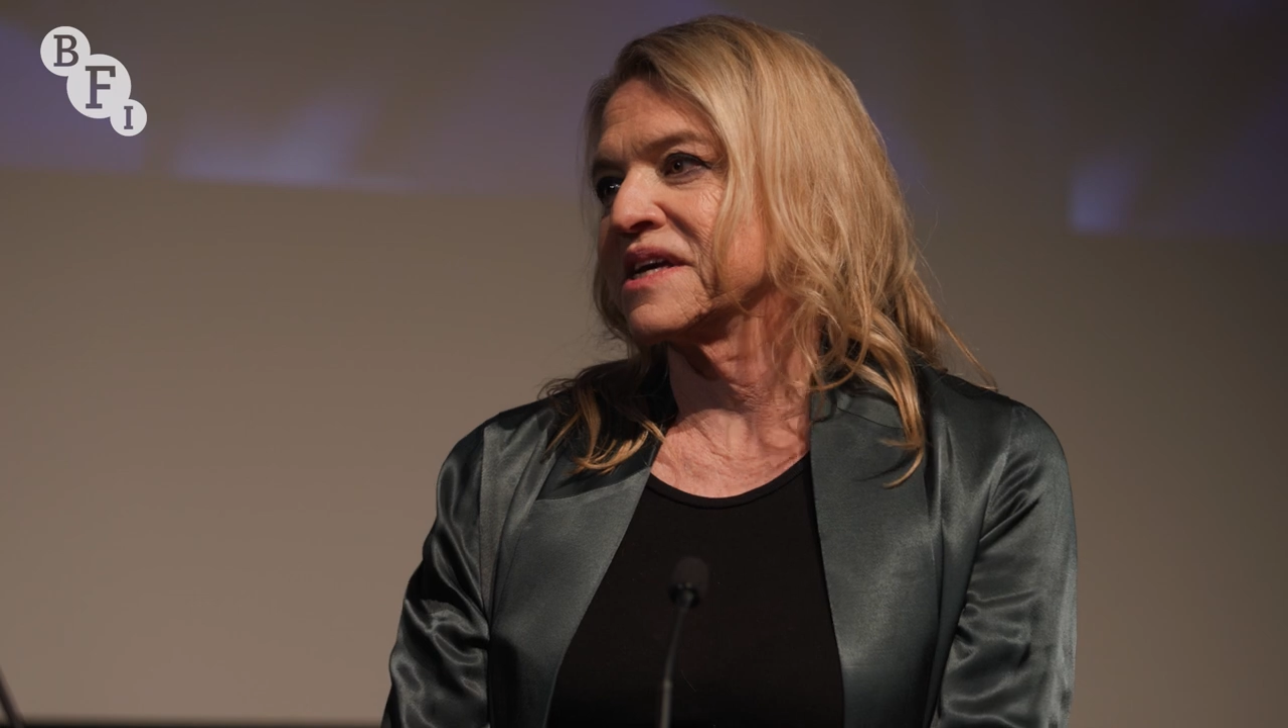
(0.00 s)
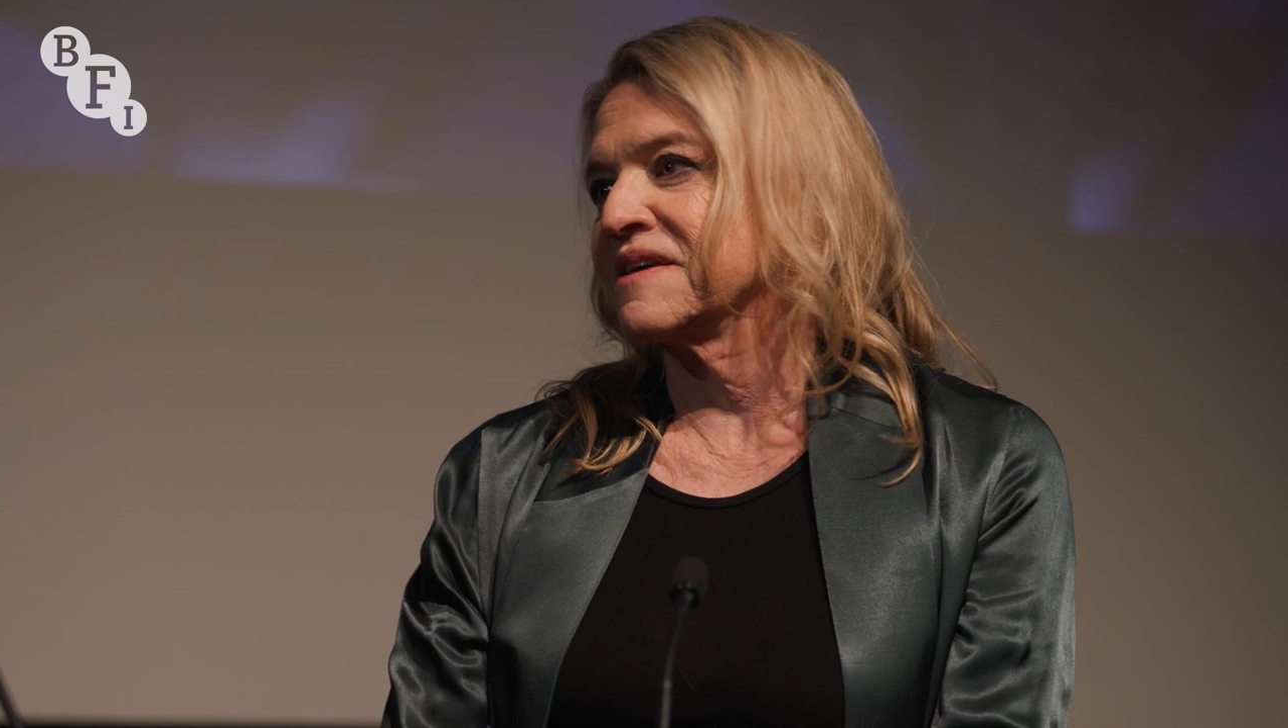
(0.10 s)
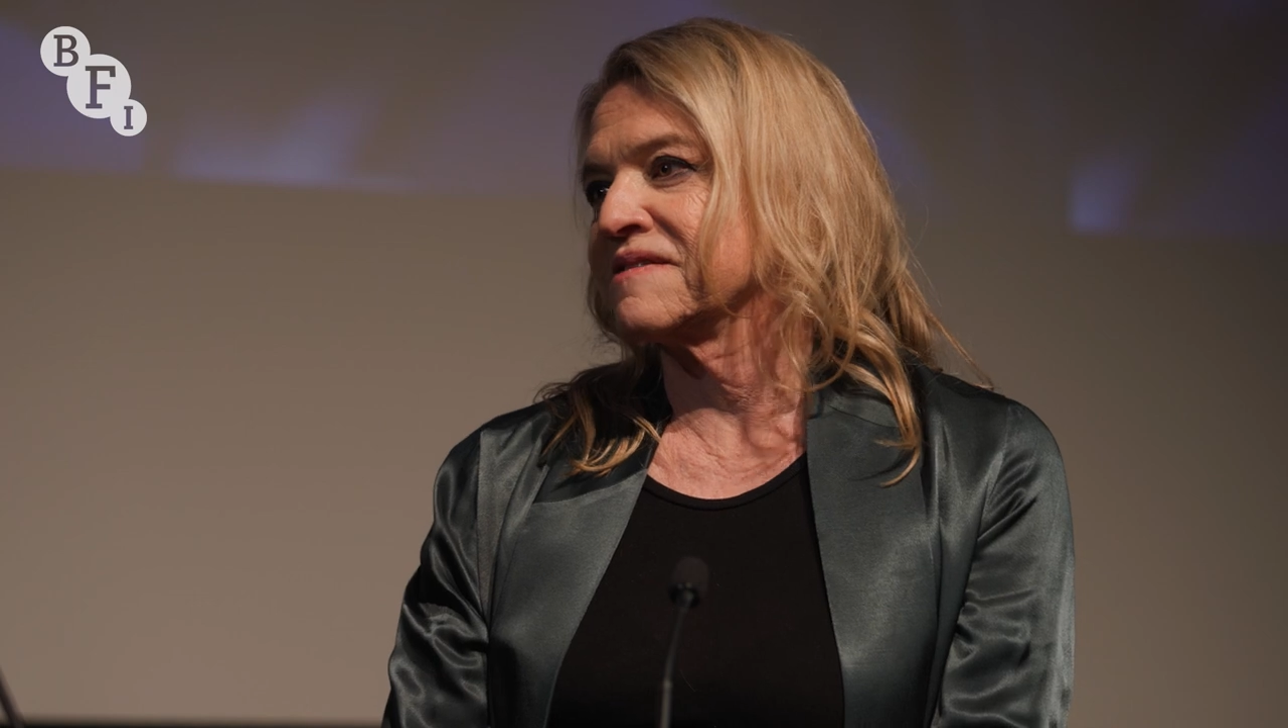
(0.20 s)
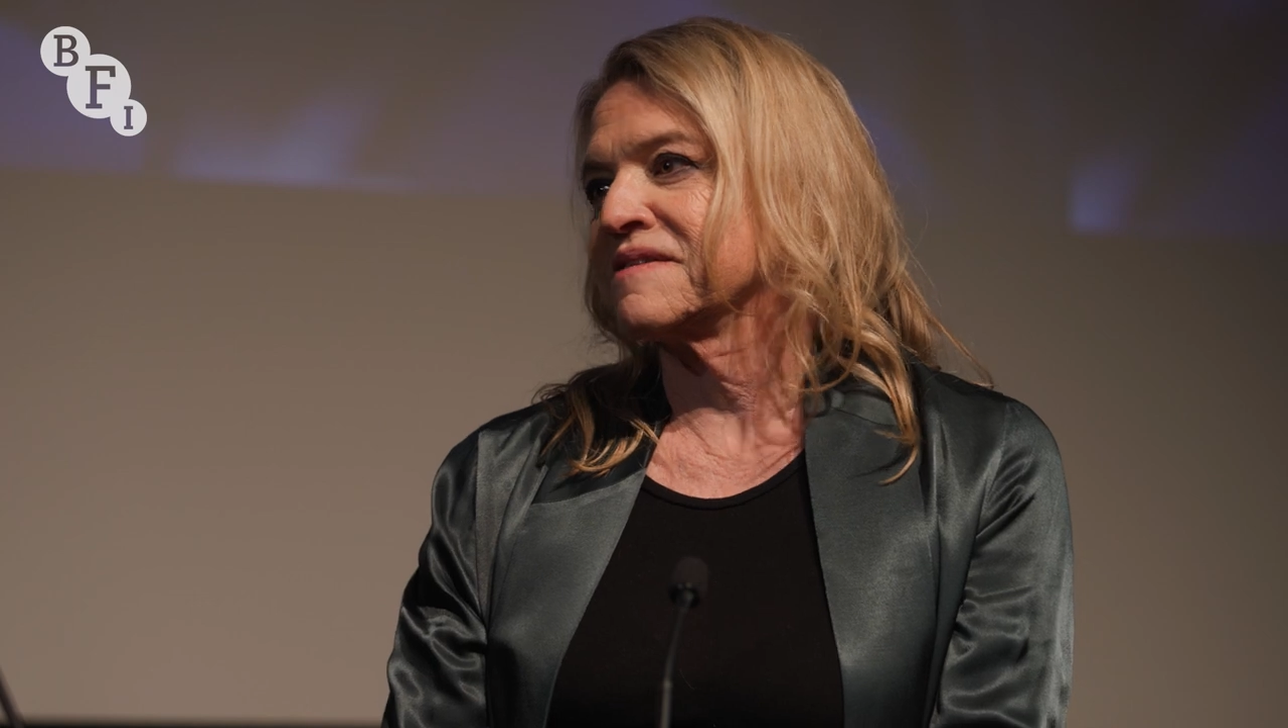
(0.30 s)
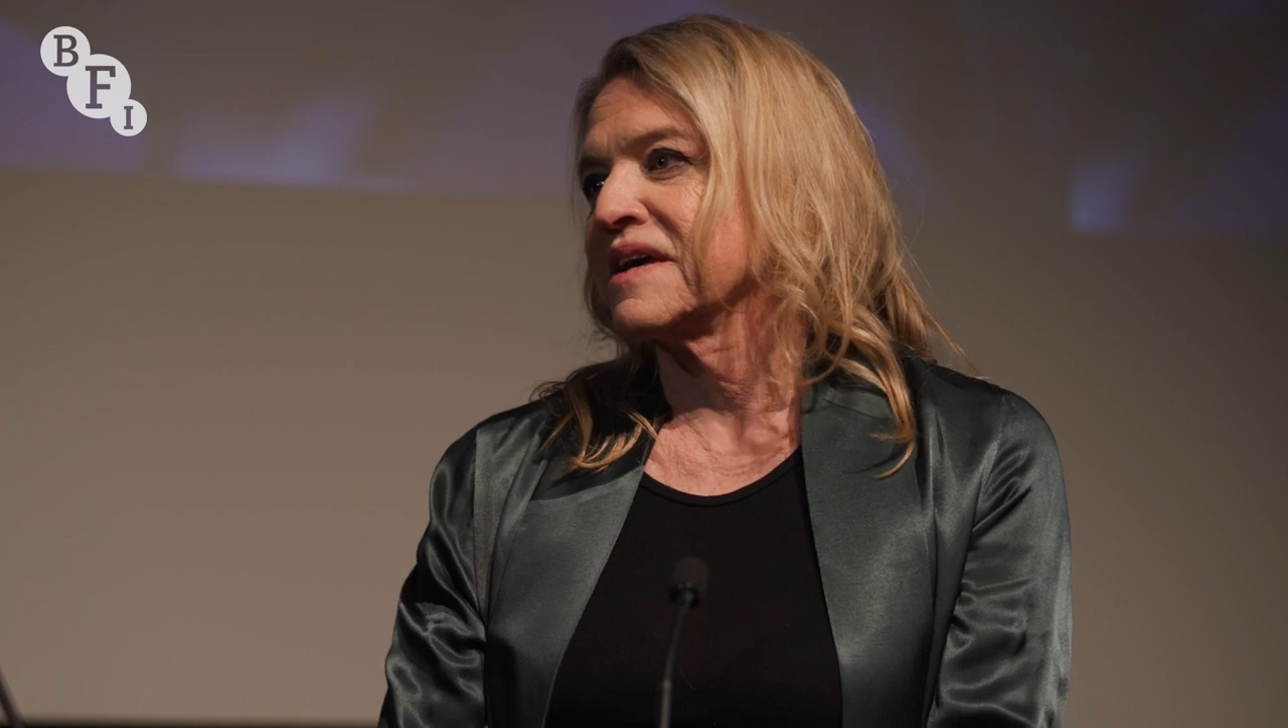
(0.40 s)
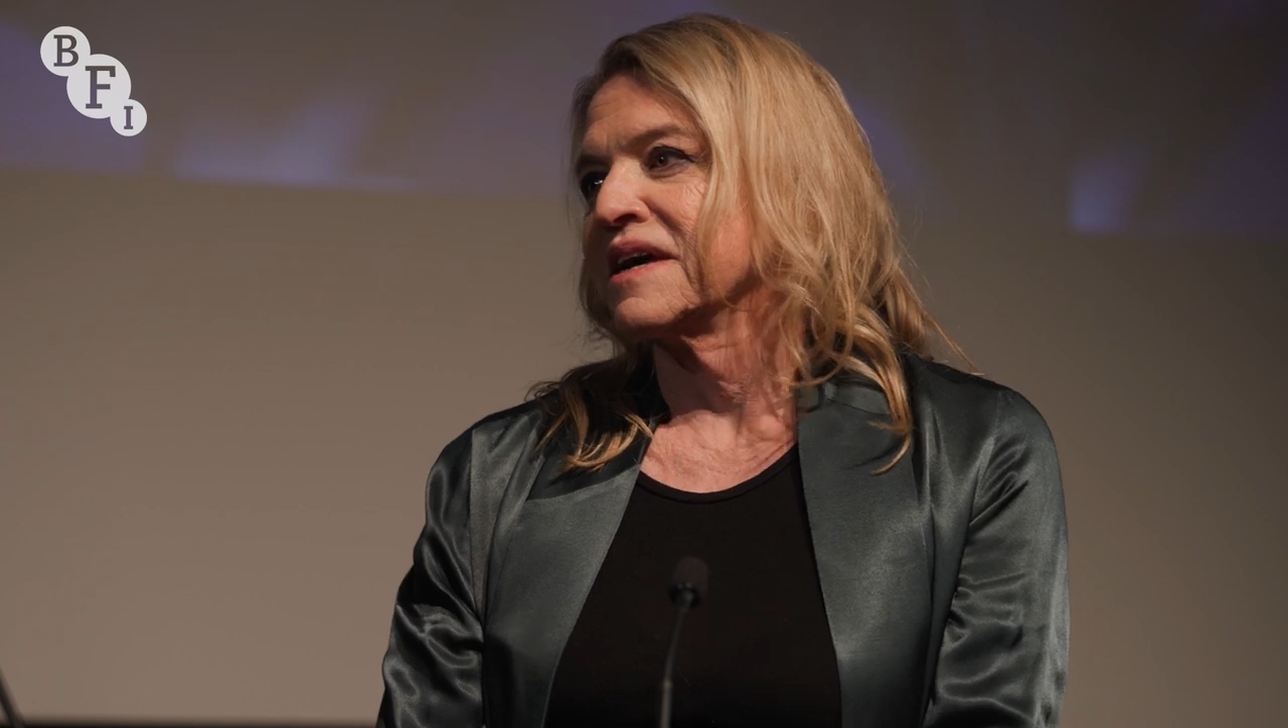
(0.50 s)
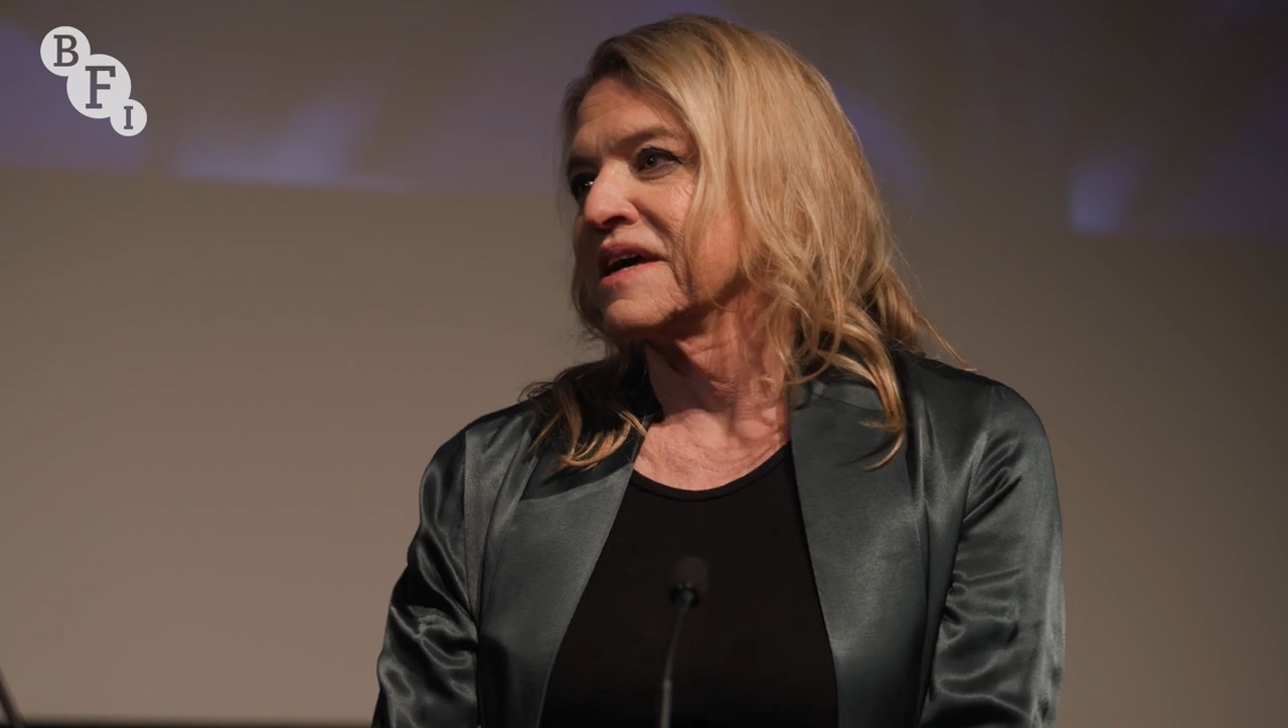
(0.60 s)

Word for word: because